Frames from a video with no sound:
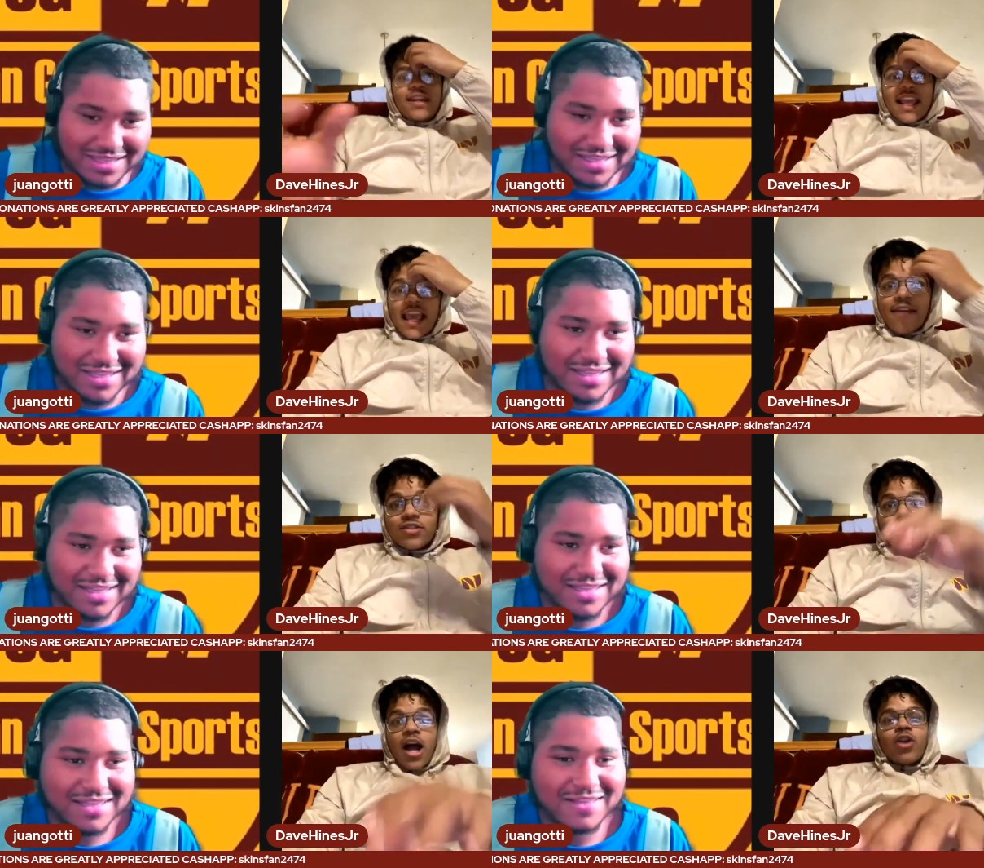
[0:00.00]
Speaker 1: they
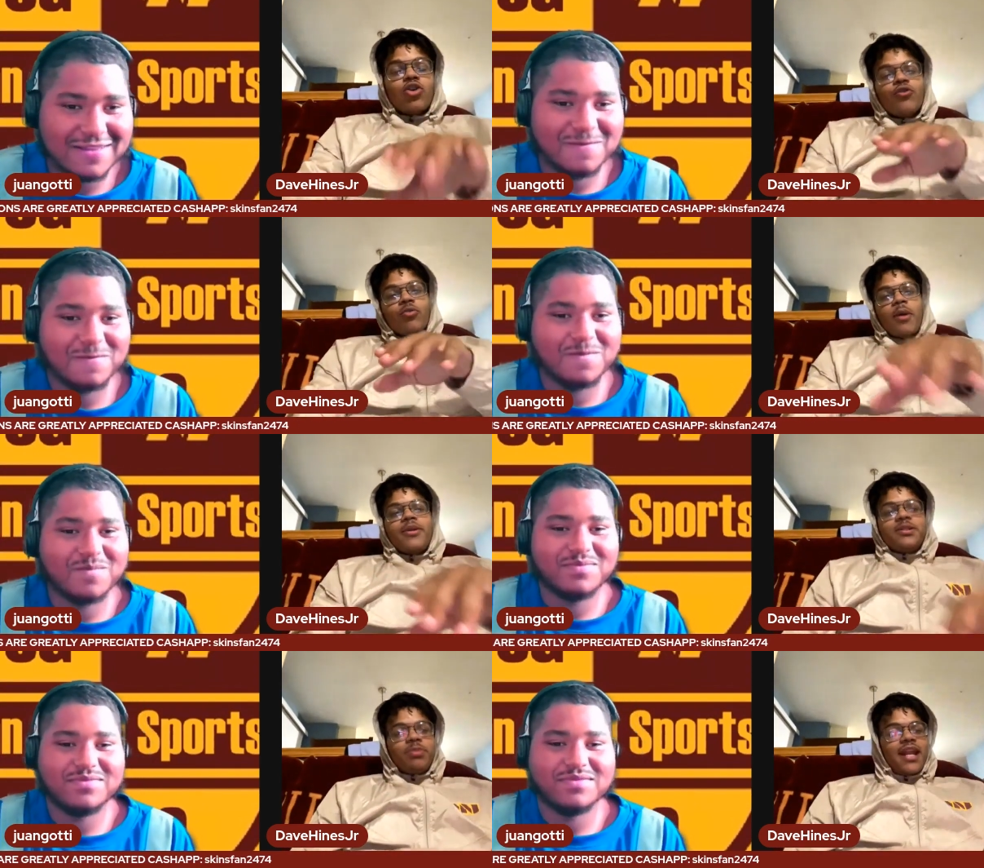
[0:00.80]
gave John. I don't know if you remember
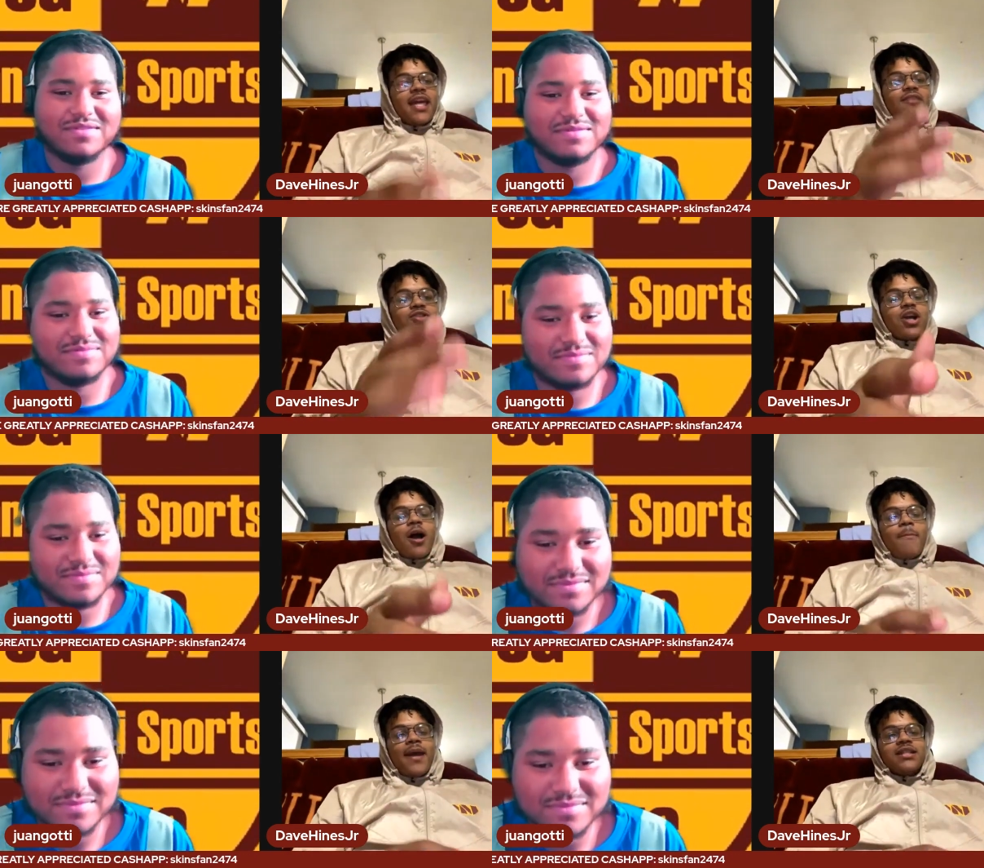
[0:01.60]
this, but they gave
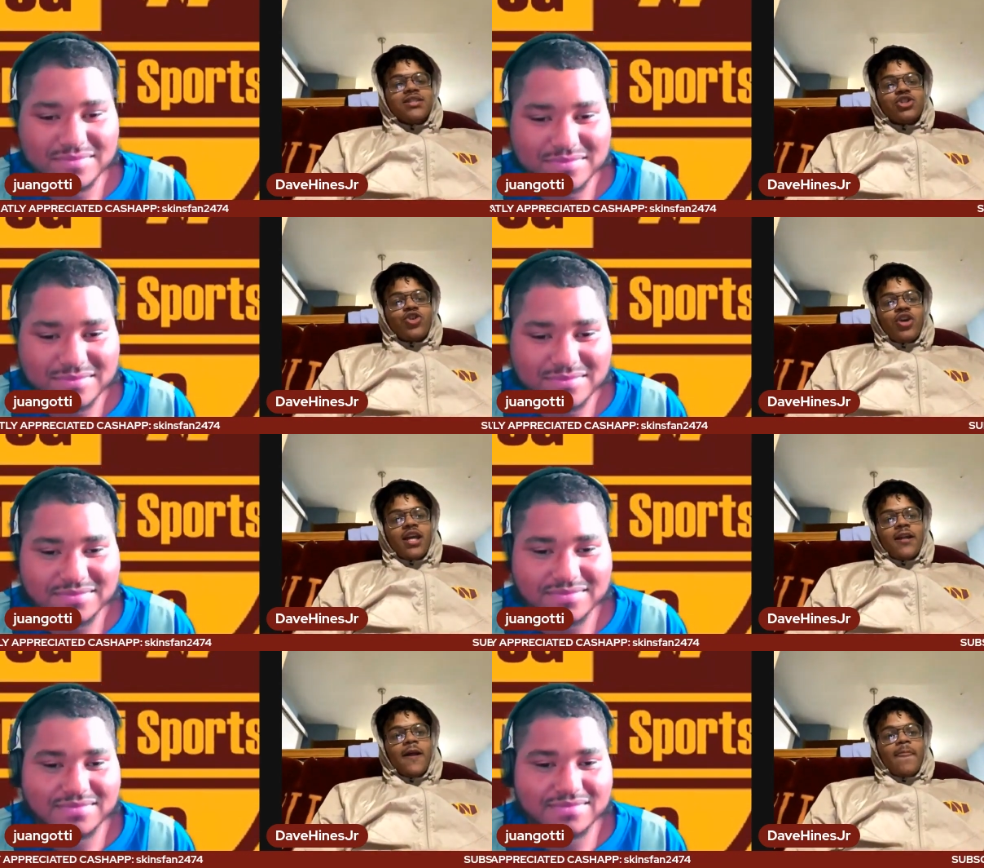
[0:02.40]
John Bates a
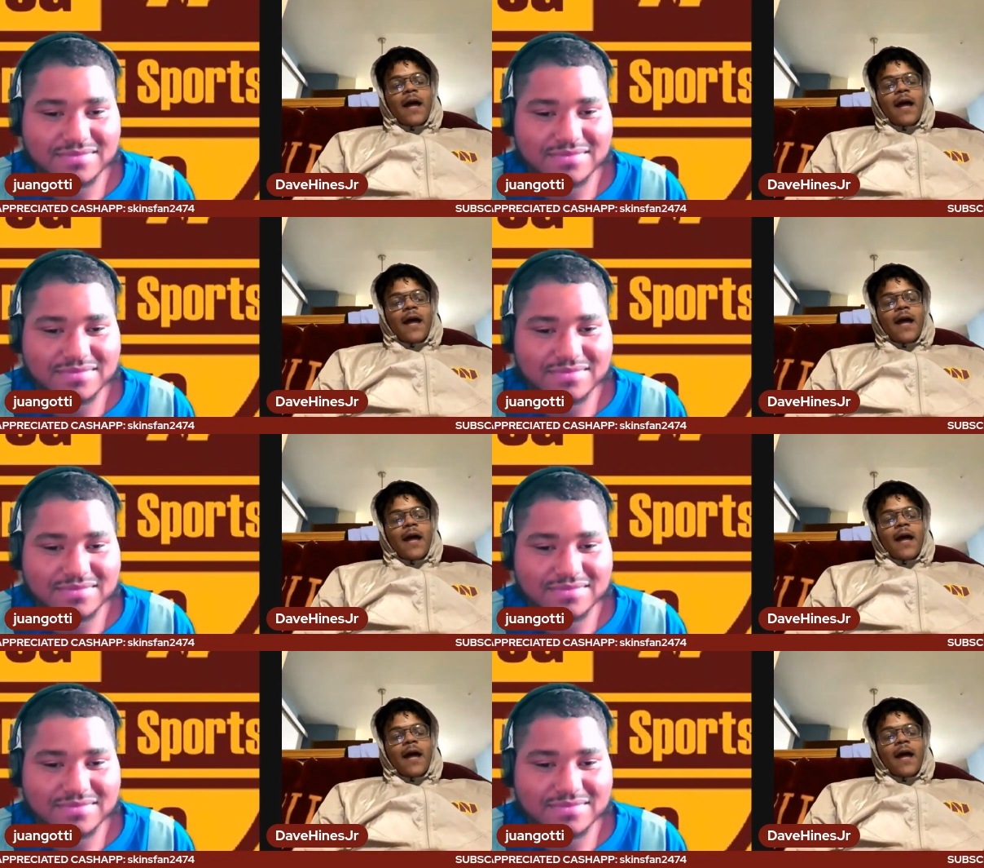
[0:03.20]
screen.